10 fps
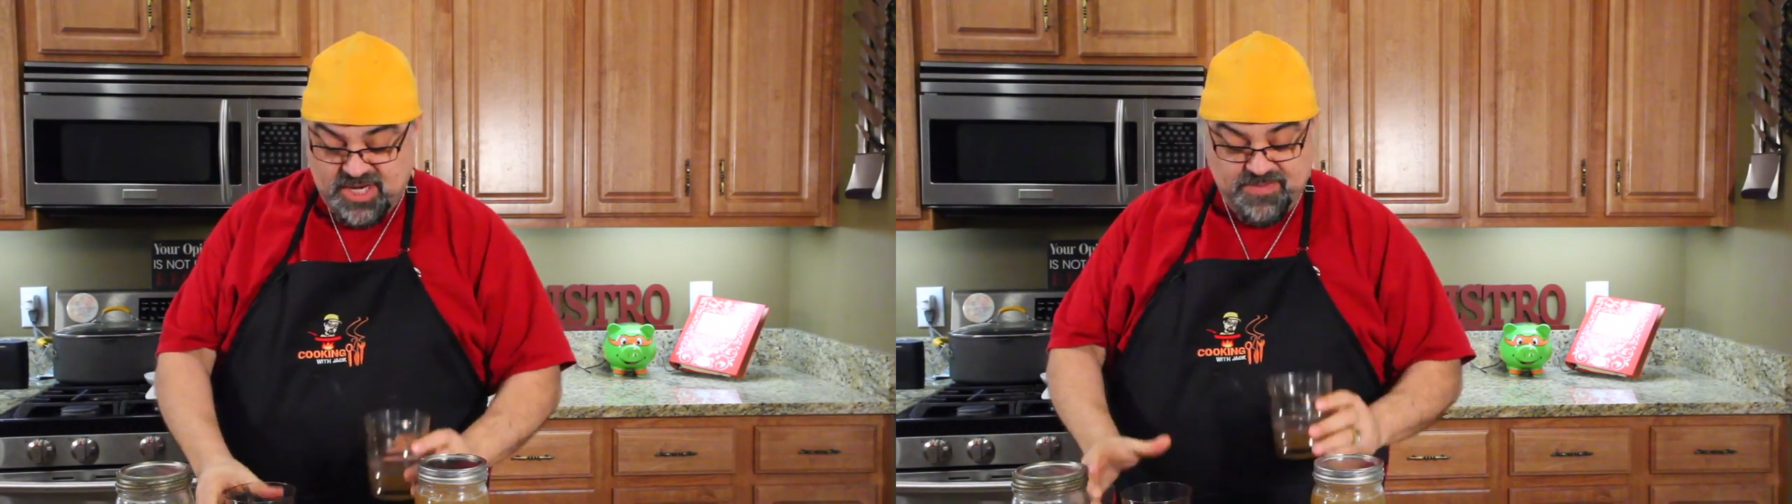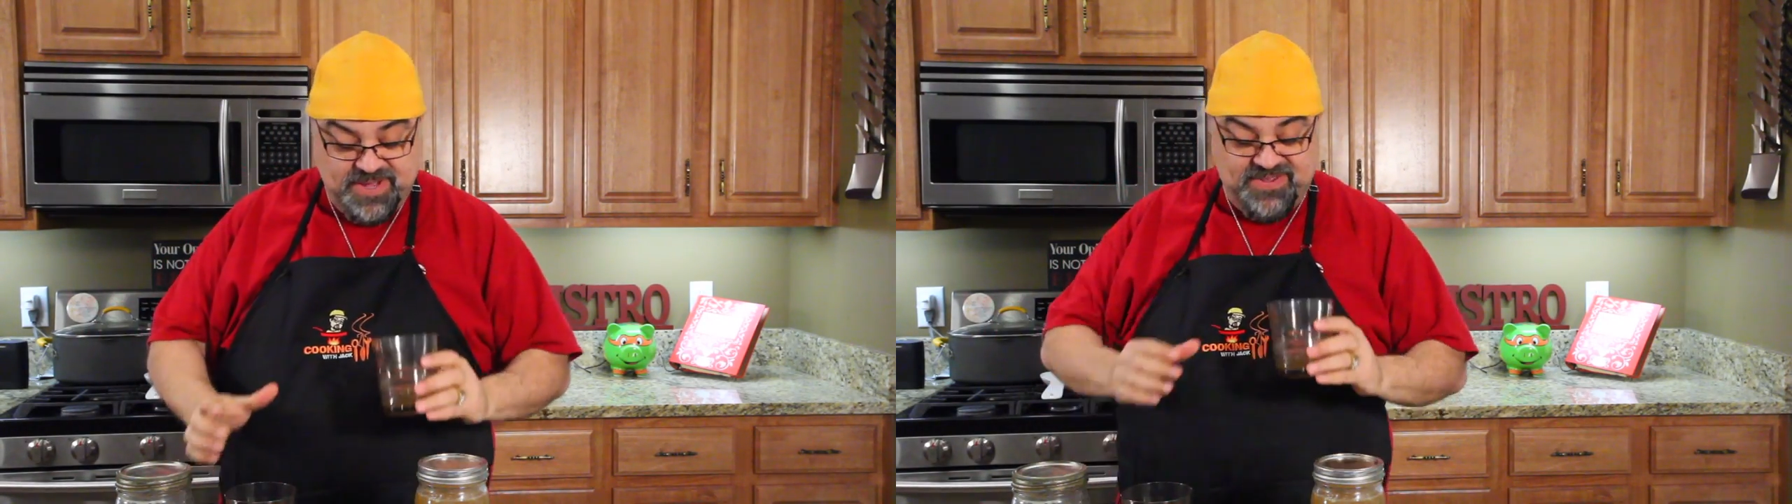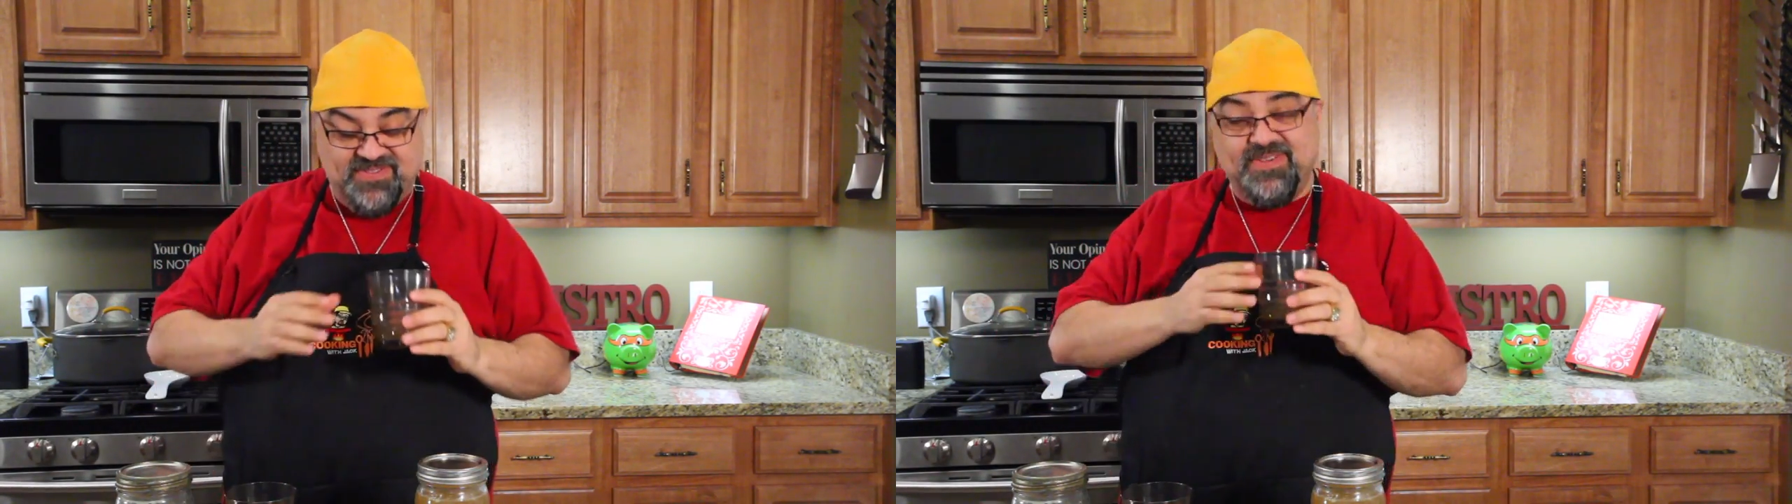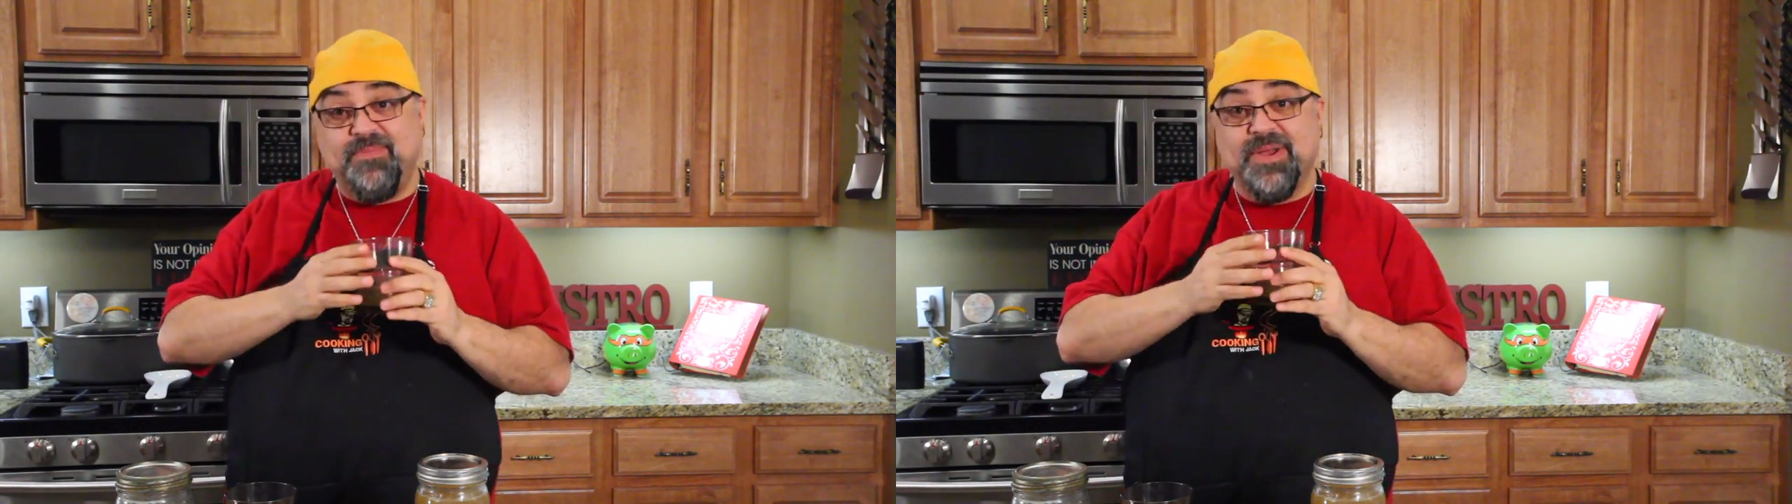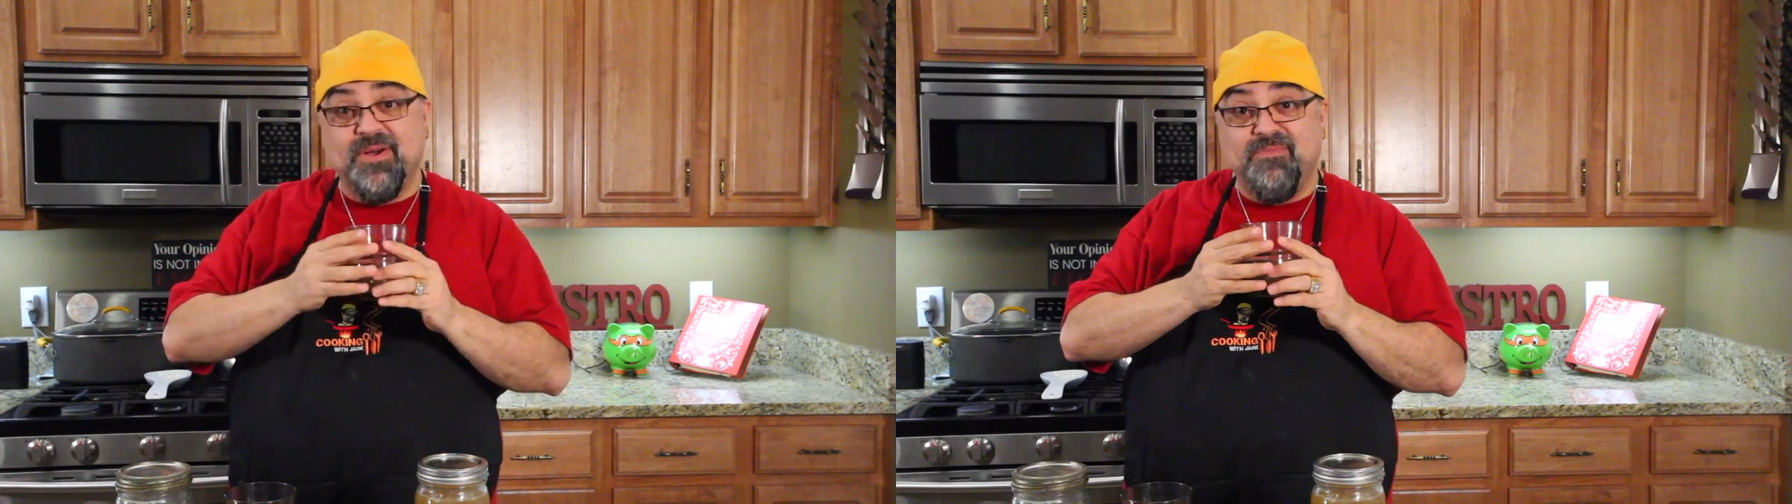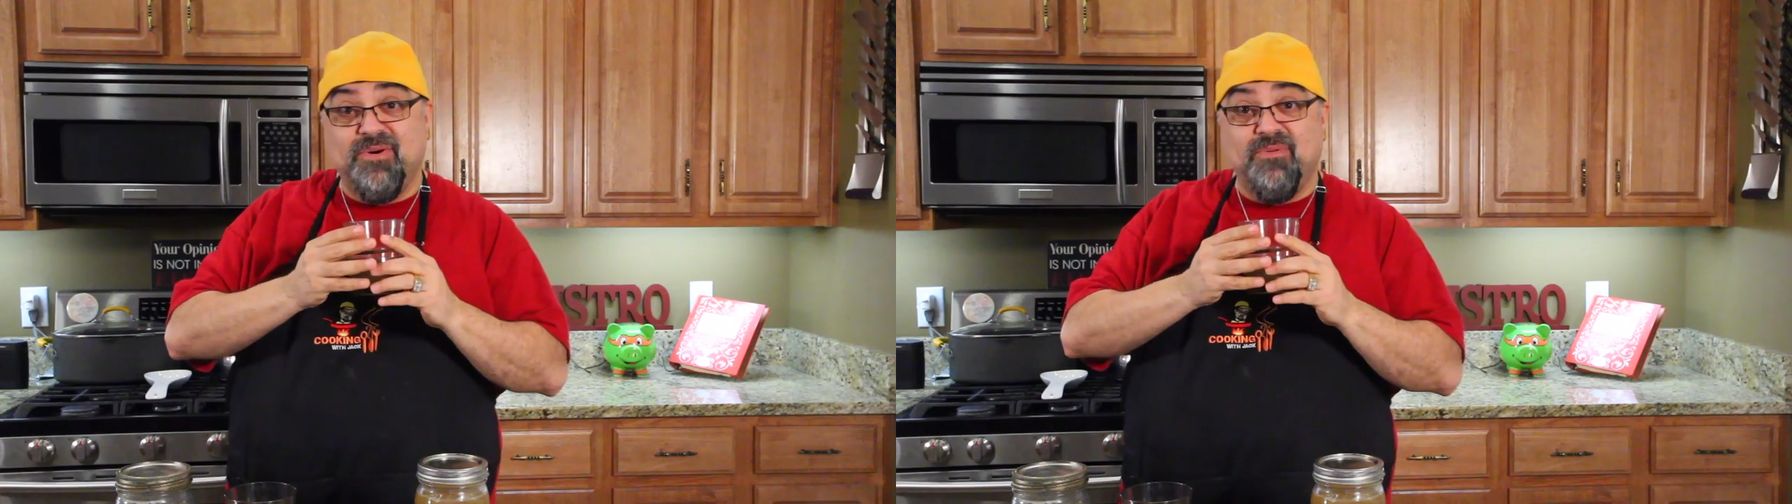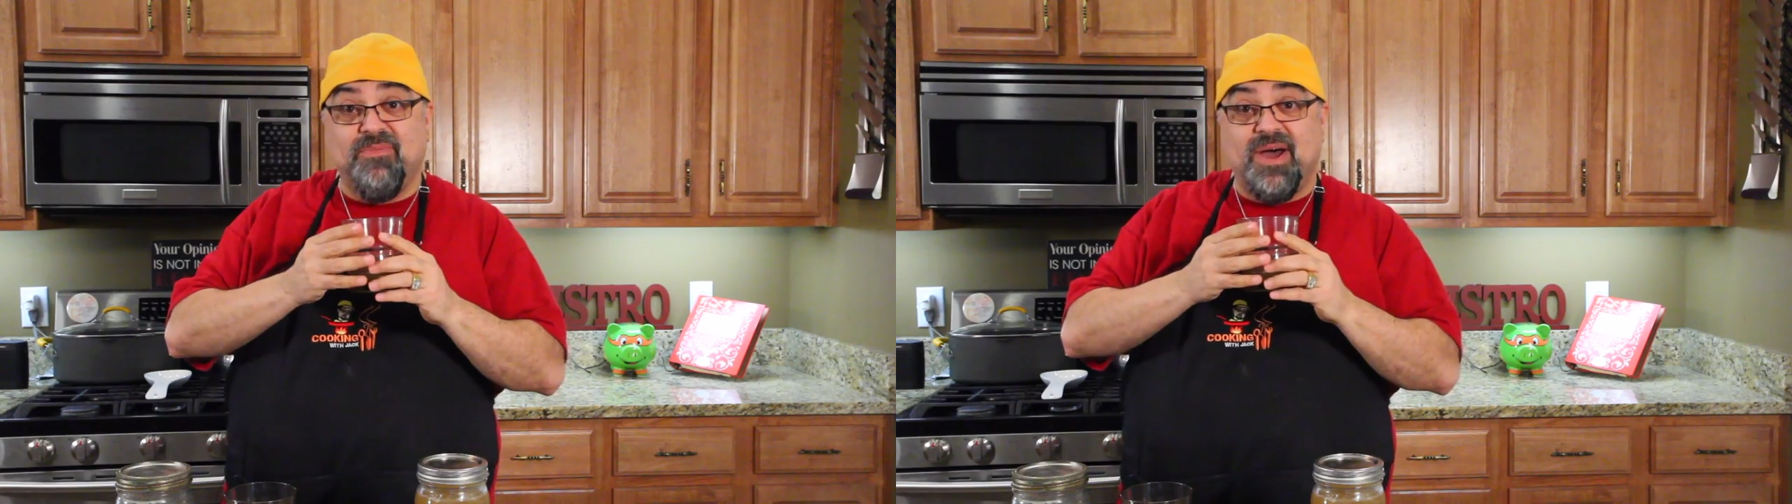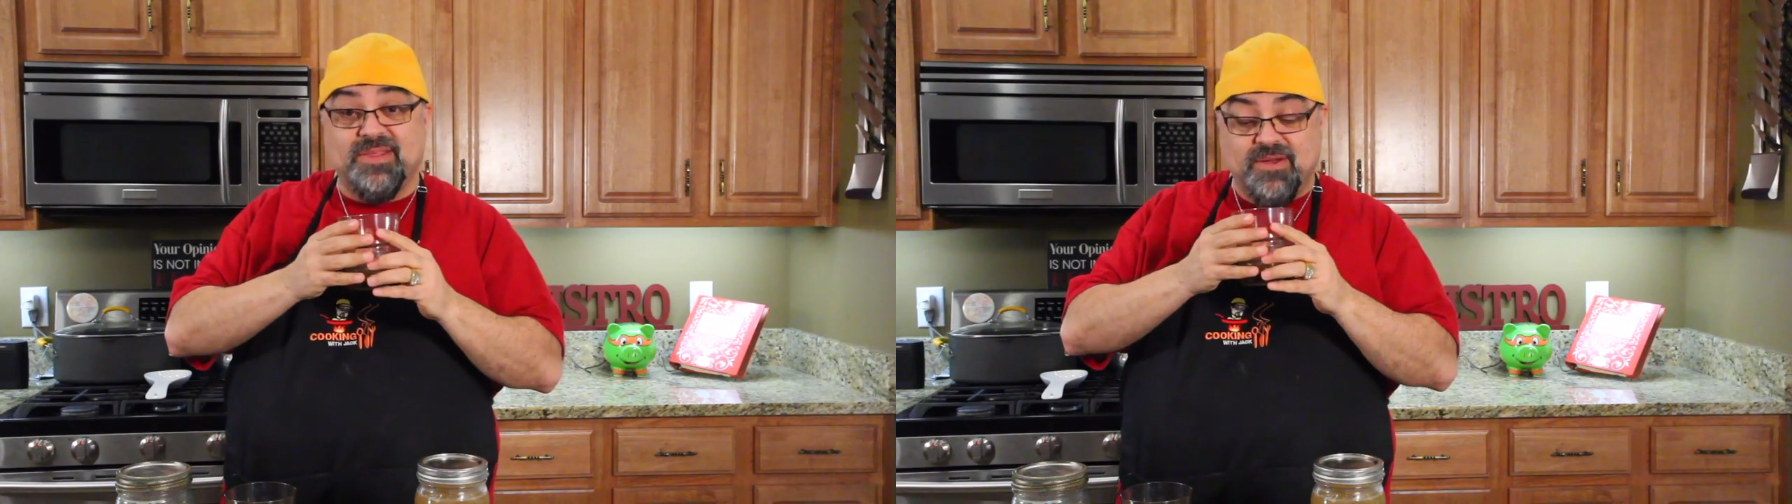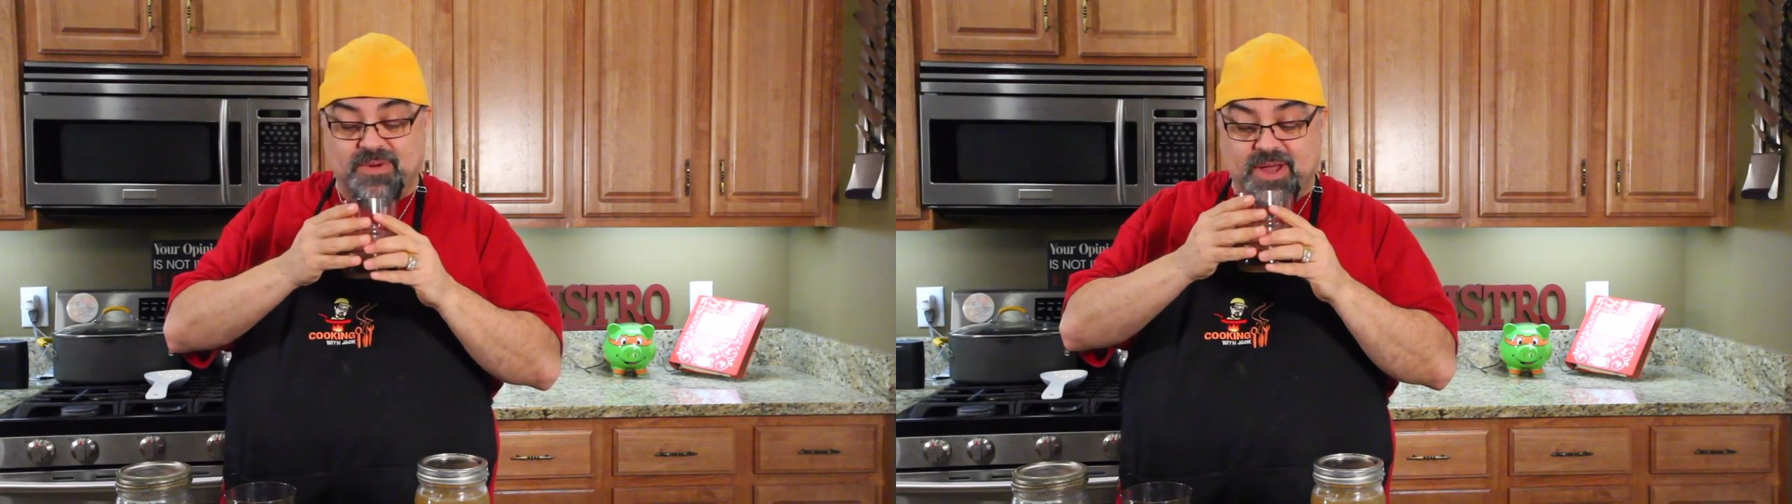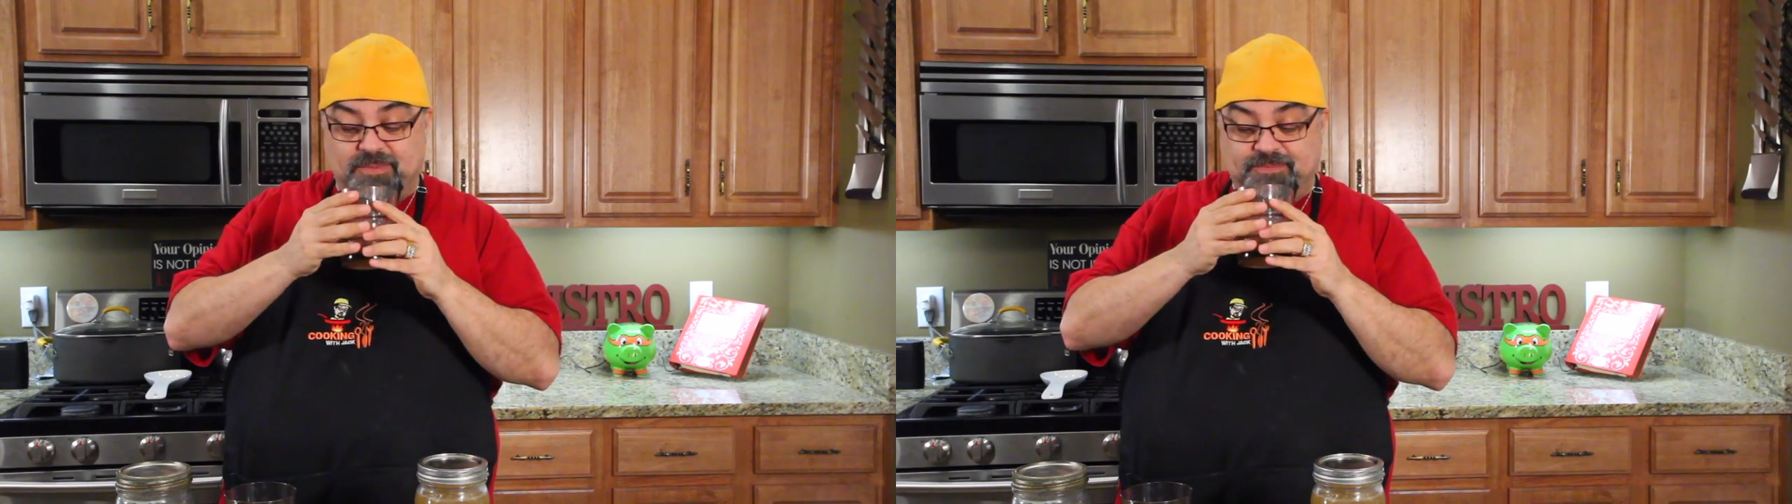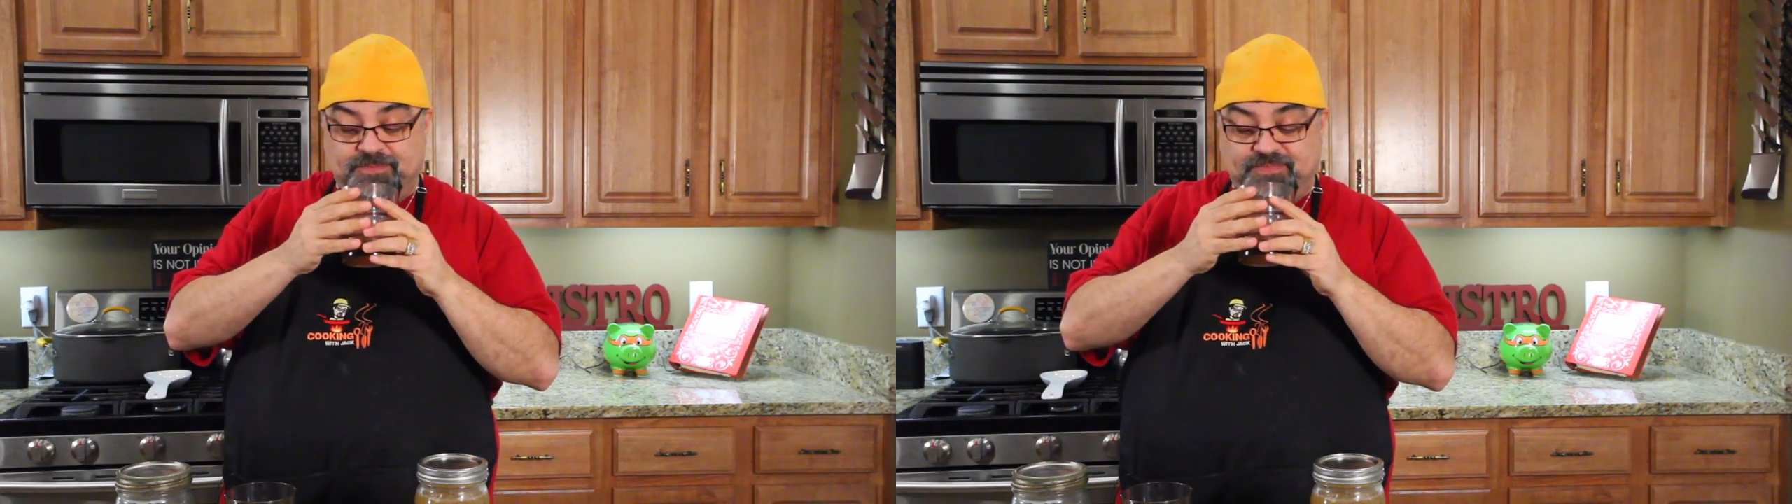to be sipping on bone broth. Here we go.